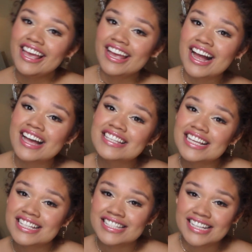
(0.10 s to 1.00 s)
Hey guys,
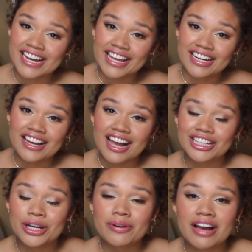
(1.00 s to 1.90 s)
it's Diana. I
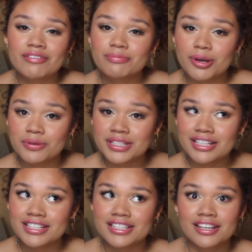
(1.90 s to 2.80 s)
know I haven't
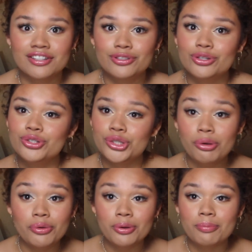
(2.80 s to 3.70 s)
posted since
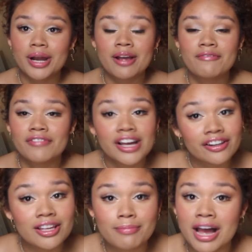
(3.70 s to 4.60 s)
June, but I'm
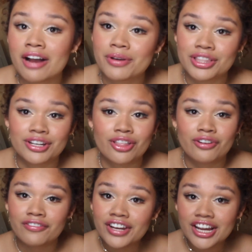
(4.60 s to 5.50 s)
finally back with
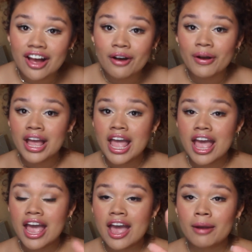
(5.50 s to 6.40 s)
another video,
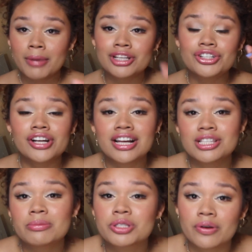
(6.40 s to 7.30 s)
and make sure you
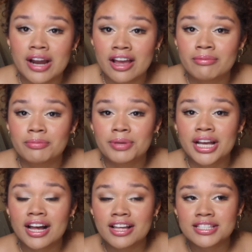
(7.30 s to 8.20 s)
guys subscribe
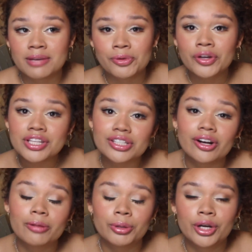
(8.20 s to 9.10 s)
because I'm going to
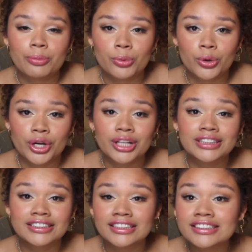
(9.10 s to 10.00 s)
start uploading more
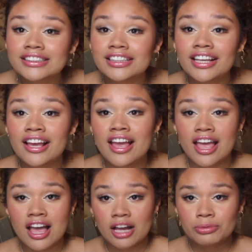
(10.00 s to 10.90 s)
consistently.
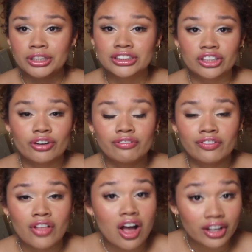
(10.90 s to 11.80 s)
I'm going to start
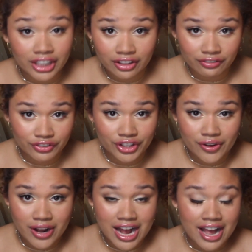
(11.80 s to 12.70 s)
vlogging for
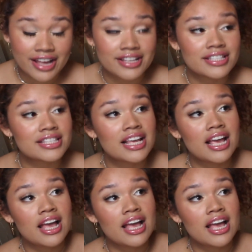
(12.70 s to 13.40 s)
you guys.